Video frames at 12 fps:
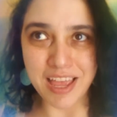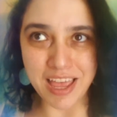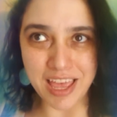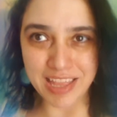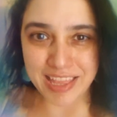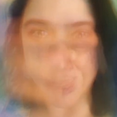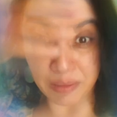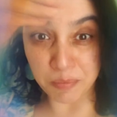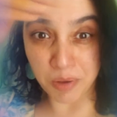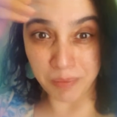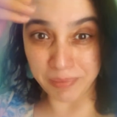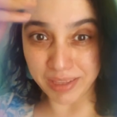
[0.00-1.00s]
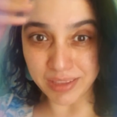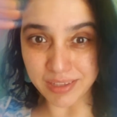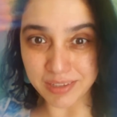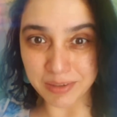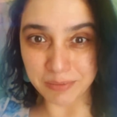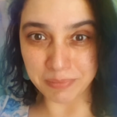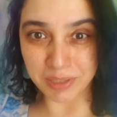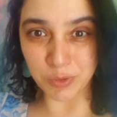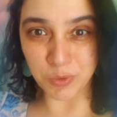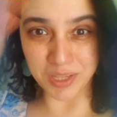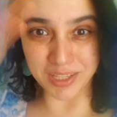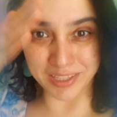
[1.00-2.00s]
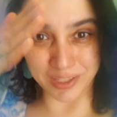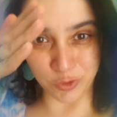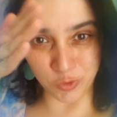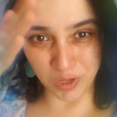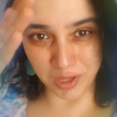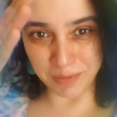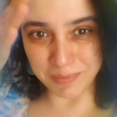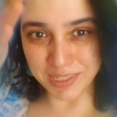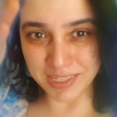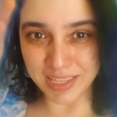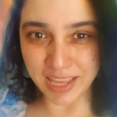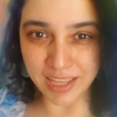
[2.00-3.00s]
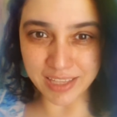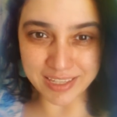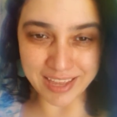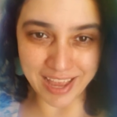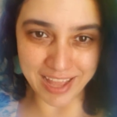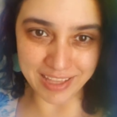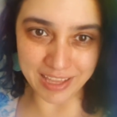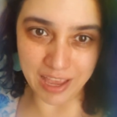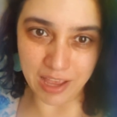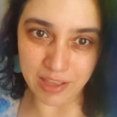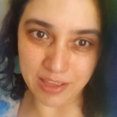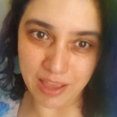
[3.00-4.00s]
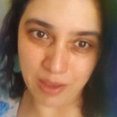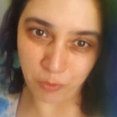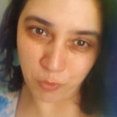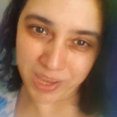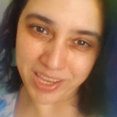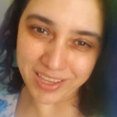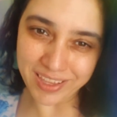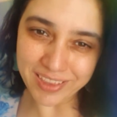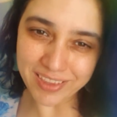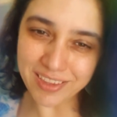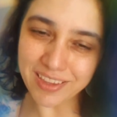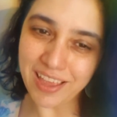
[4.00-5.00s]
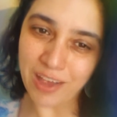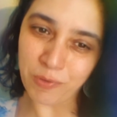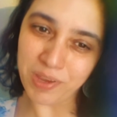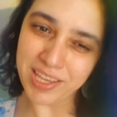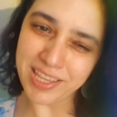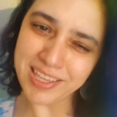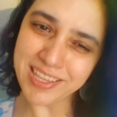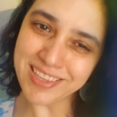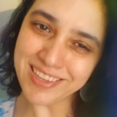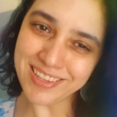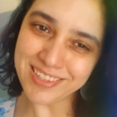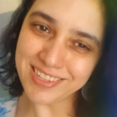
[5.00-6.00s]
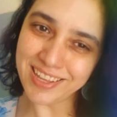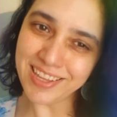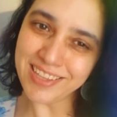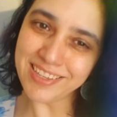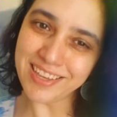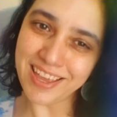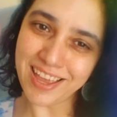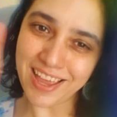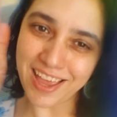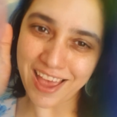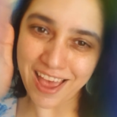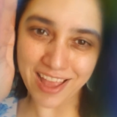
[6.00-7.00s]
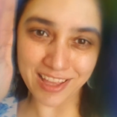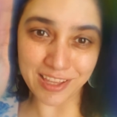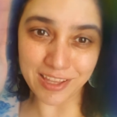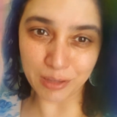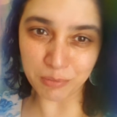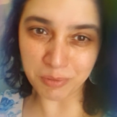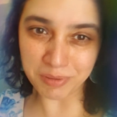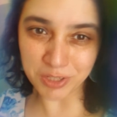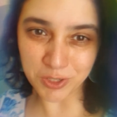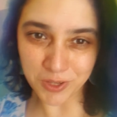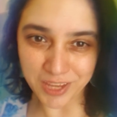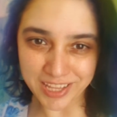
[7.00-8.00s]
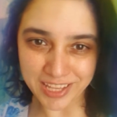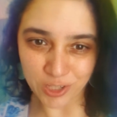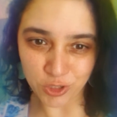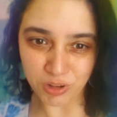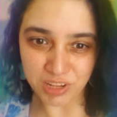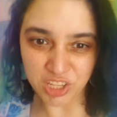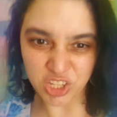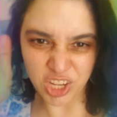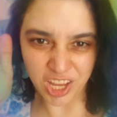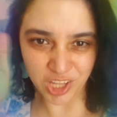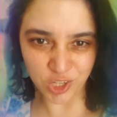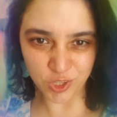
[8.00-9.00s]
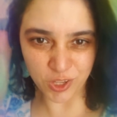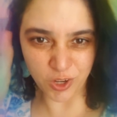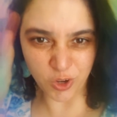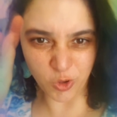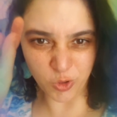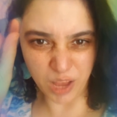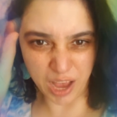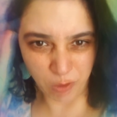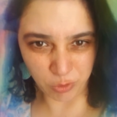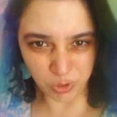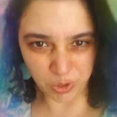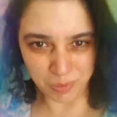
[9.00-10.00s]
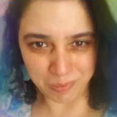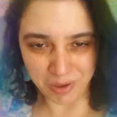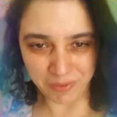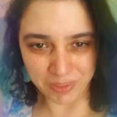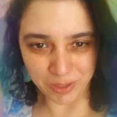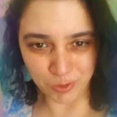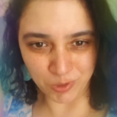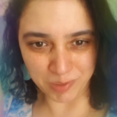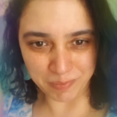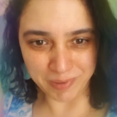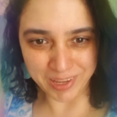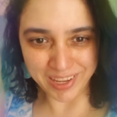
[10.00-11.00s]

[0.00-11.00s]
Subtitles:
in that moment between the dream state and awakening state, and in that moment you can actually change the whole outcome of the dream,